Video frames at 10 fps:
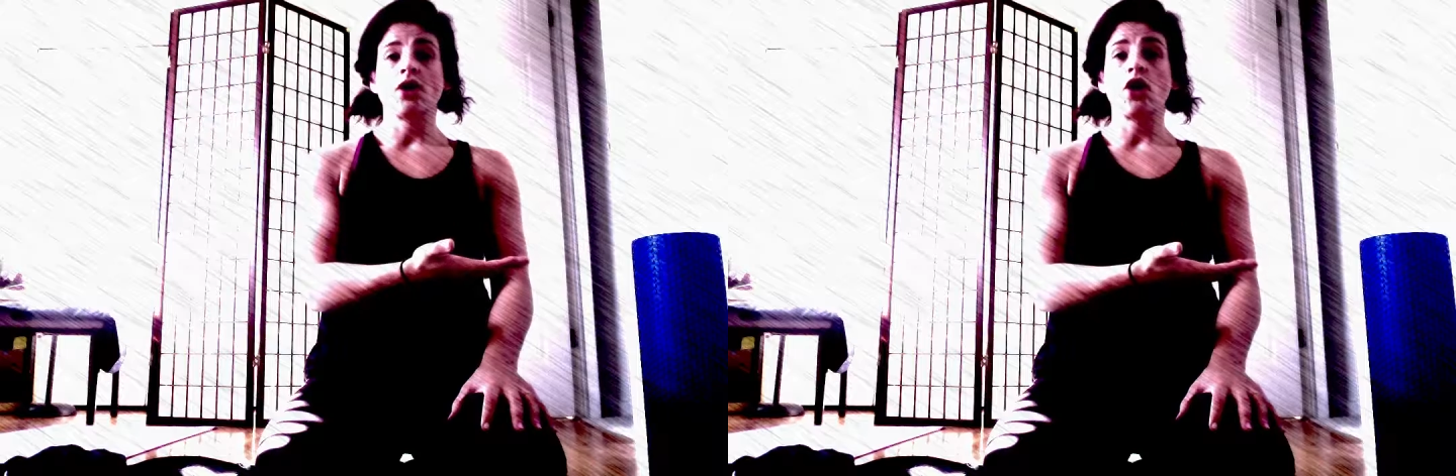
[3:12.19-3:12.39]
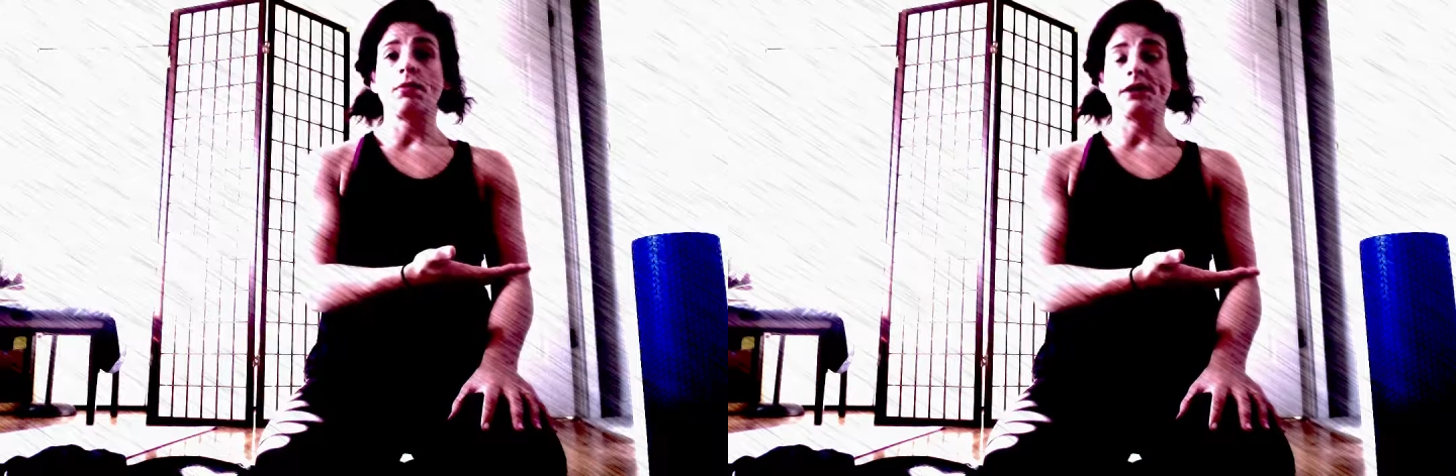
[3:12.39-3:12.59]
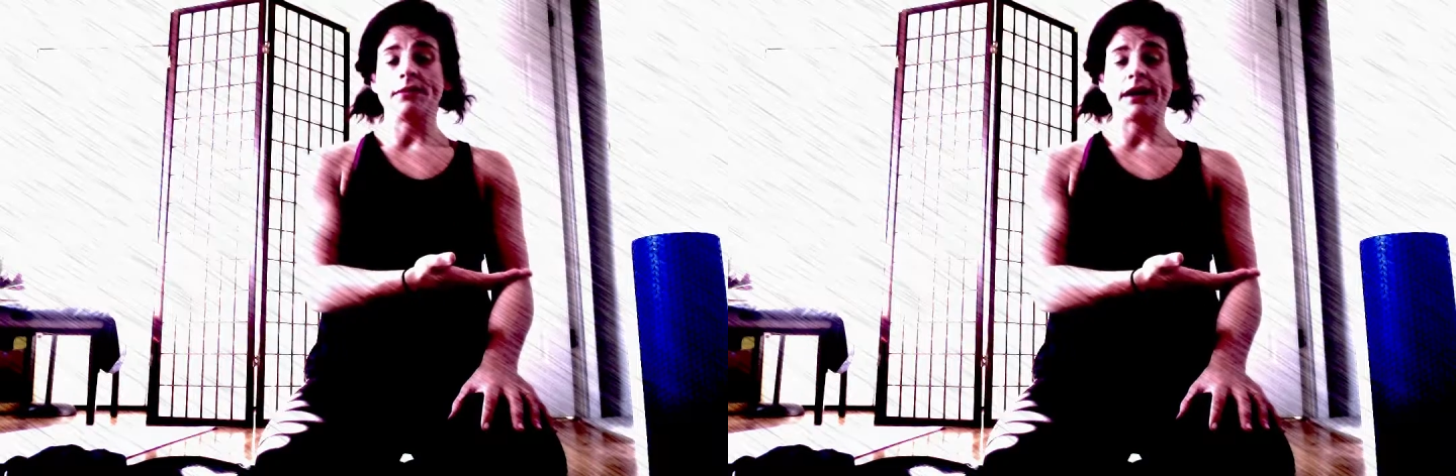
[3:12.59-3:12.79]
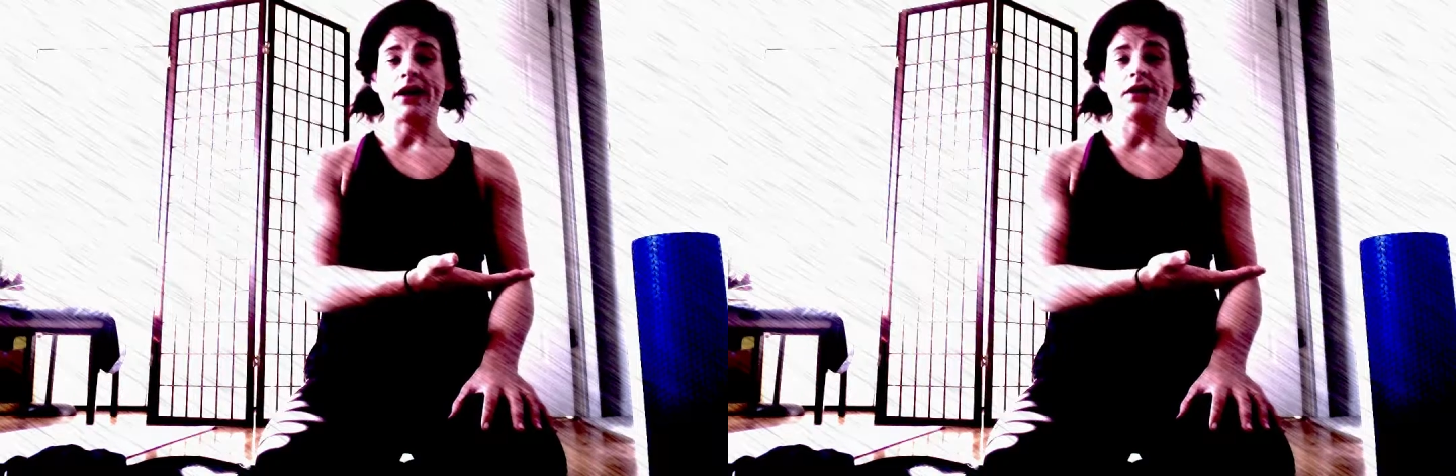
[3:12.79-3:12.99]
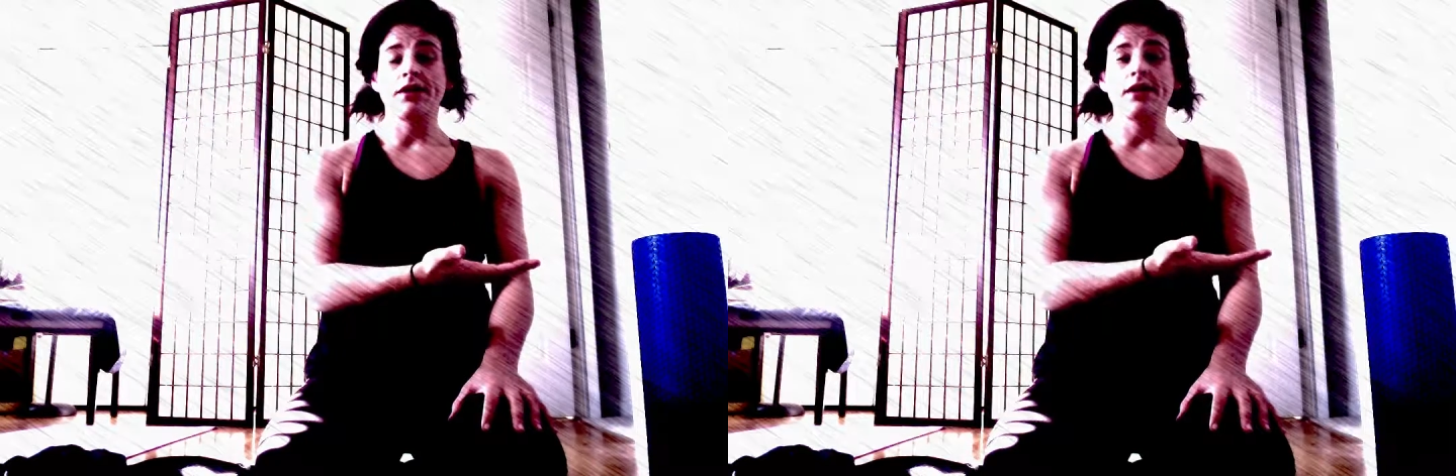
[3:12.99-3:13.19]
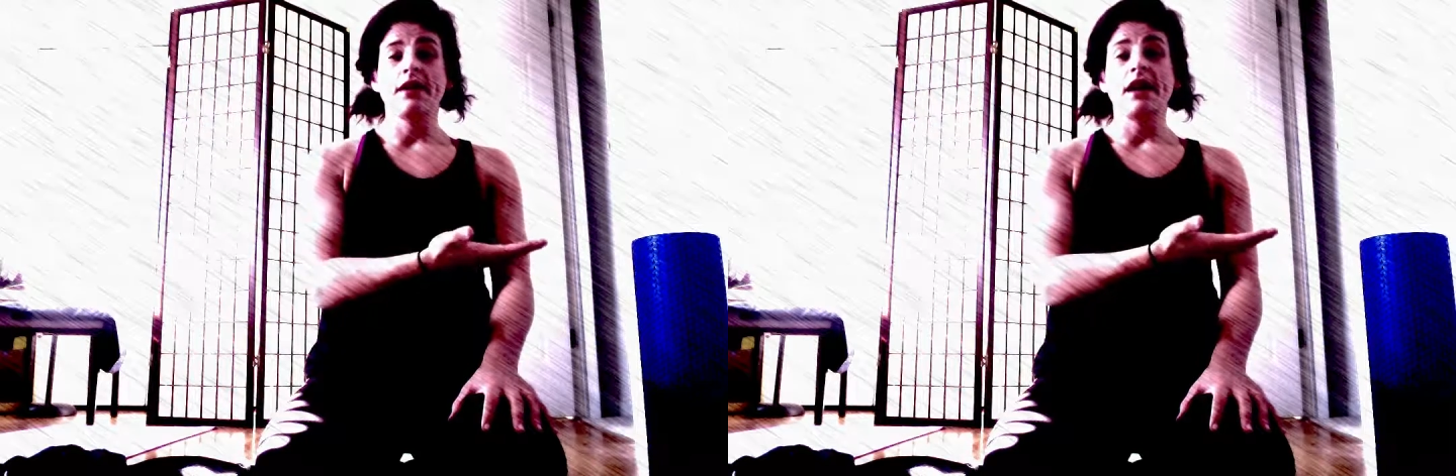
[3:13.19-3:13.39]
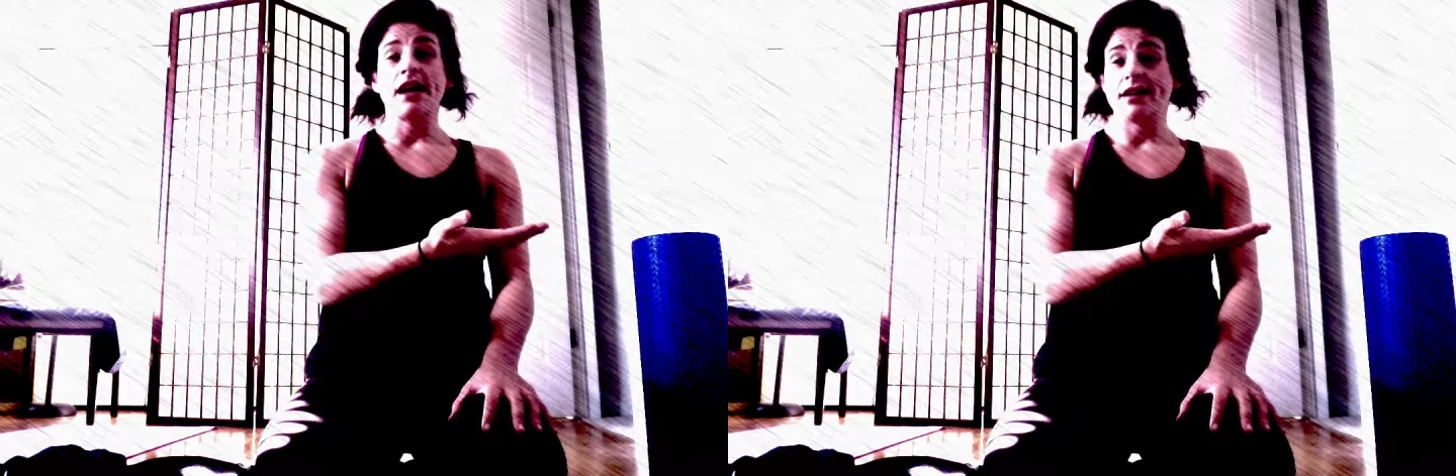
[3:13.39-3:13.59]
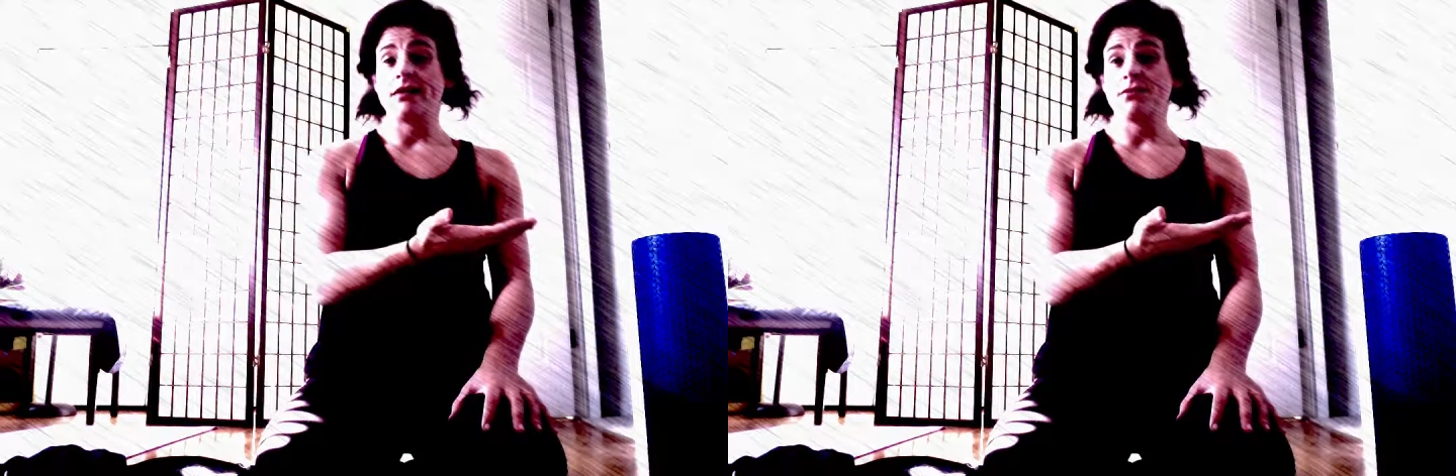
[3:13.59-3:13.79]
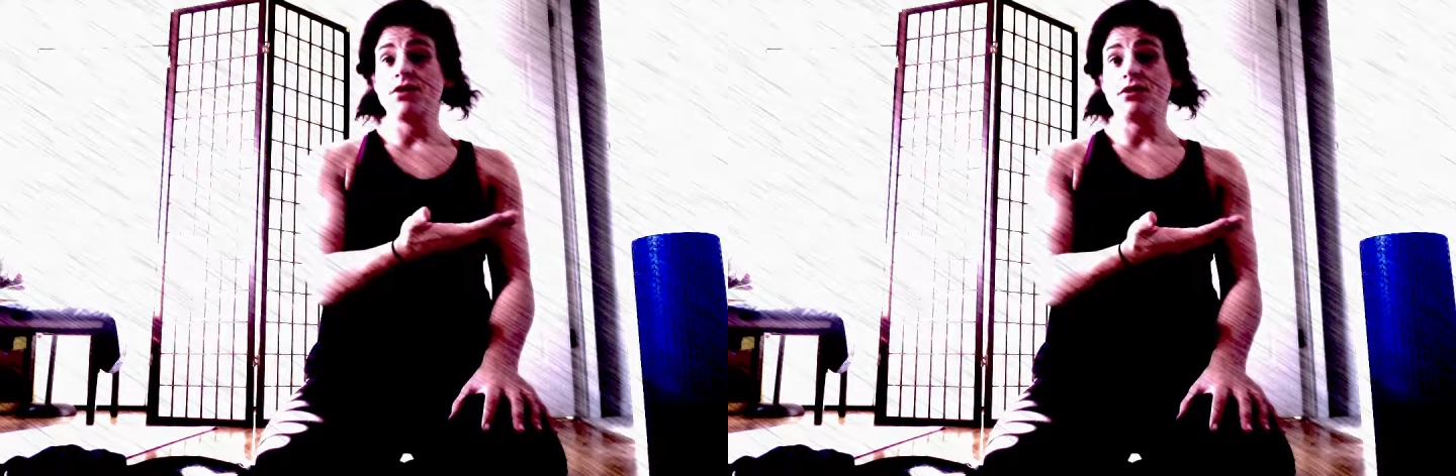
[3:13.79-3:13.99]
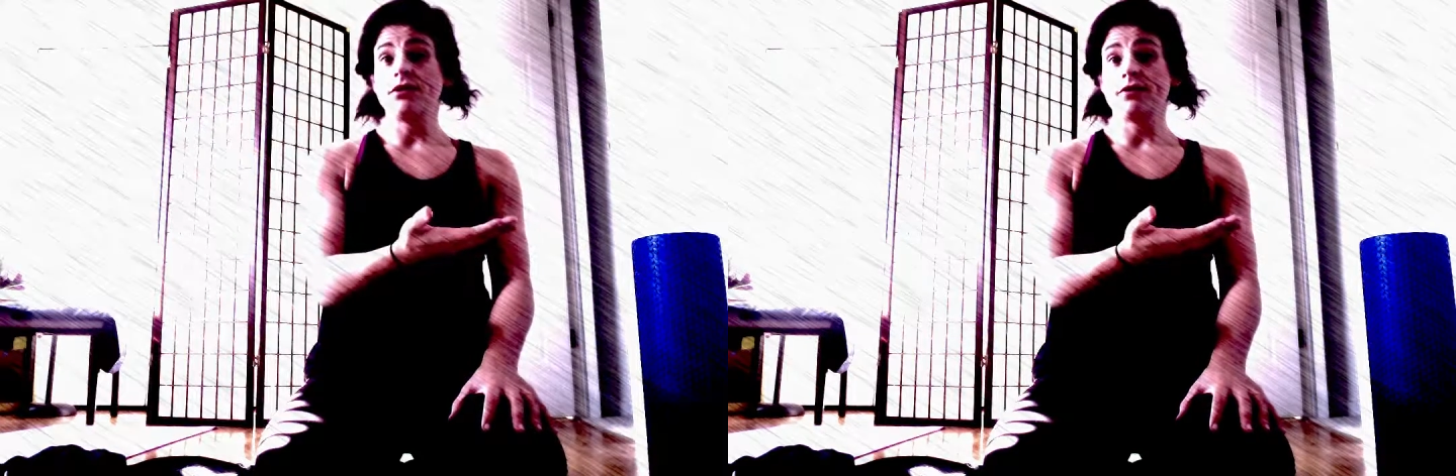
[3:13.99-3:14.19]
open the mouth, and then
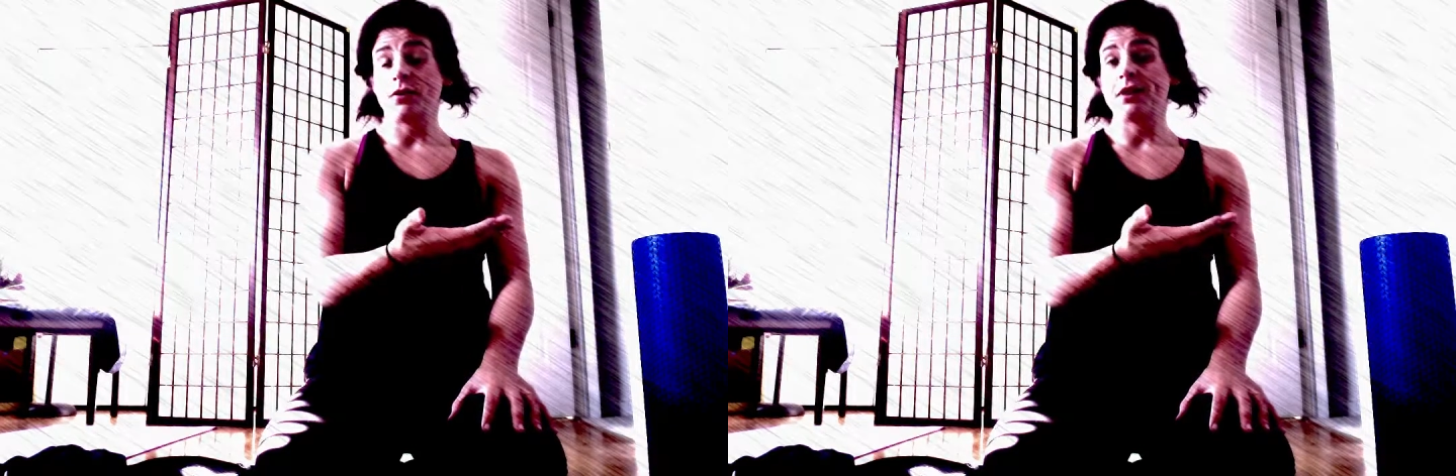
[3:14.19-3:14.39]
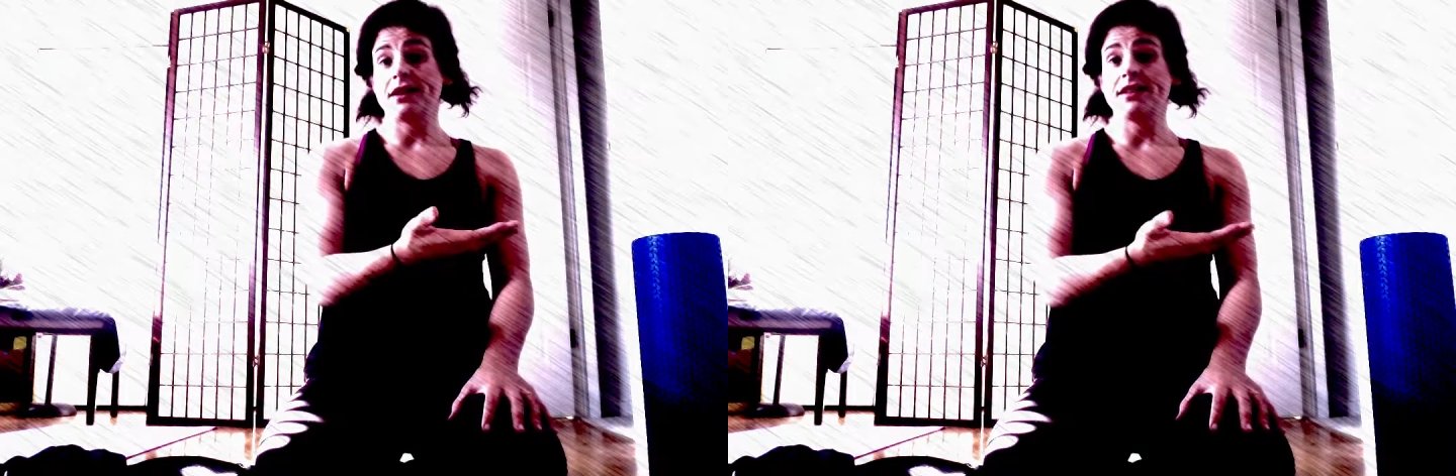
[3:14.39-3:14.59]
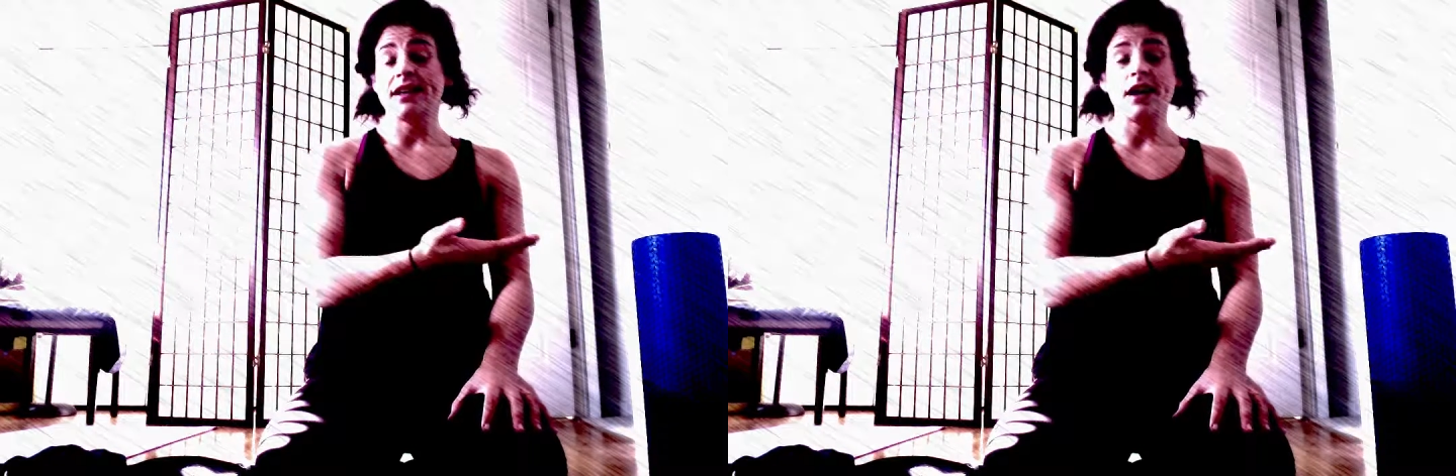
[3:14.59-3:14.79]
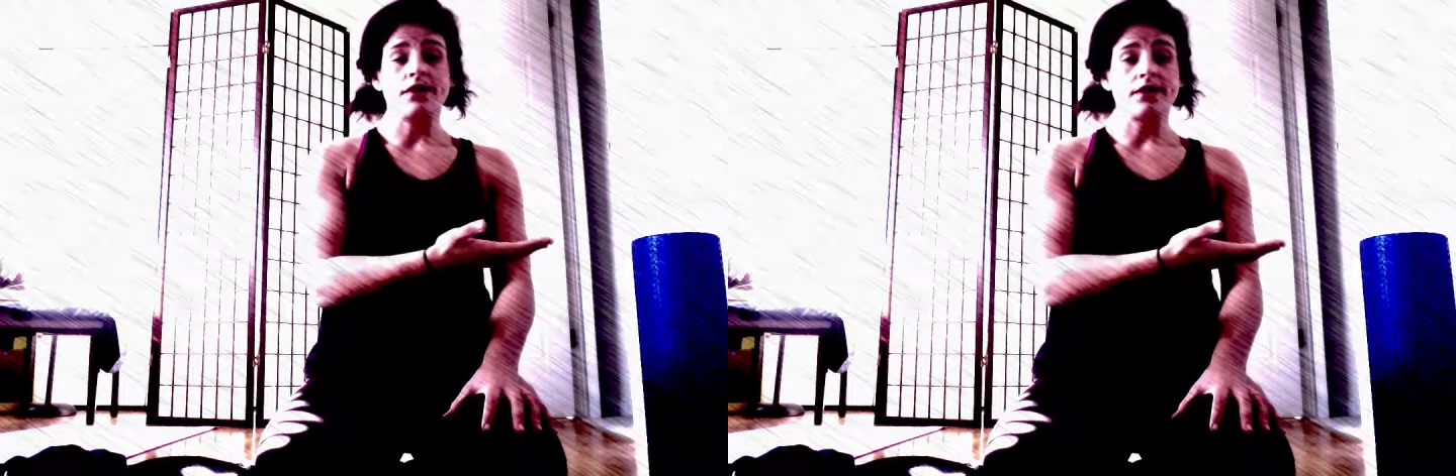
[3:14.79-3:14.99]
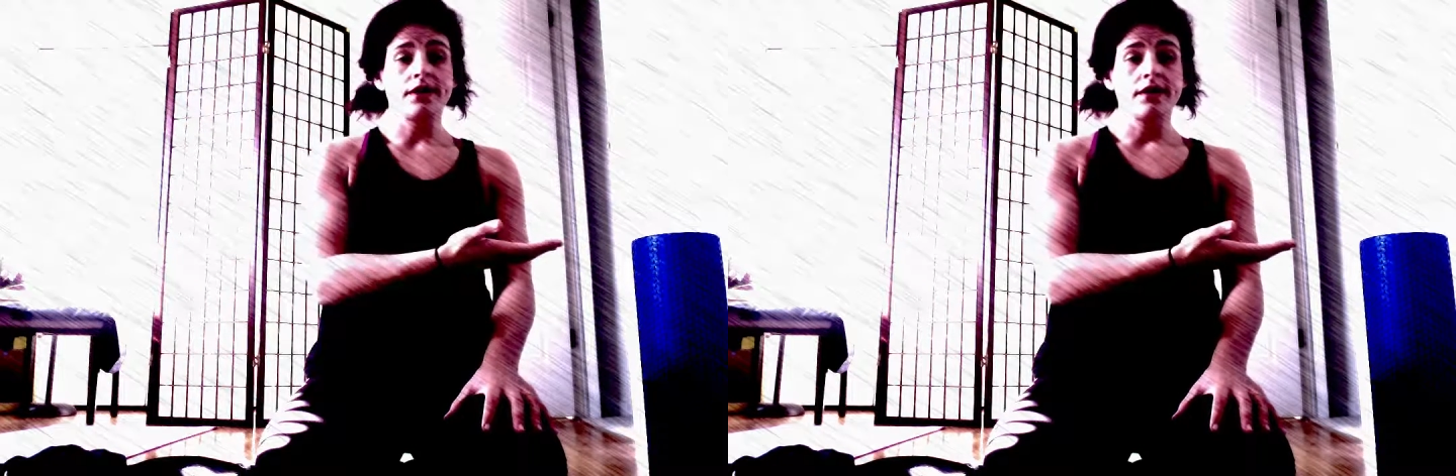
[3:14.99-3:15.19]
move with the sound.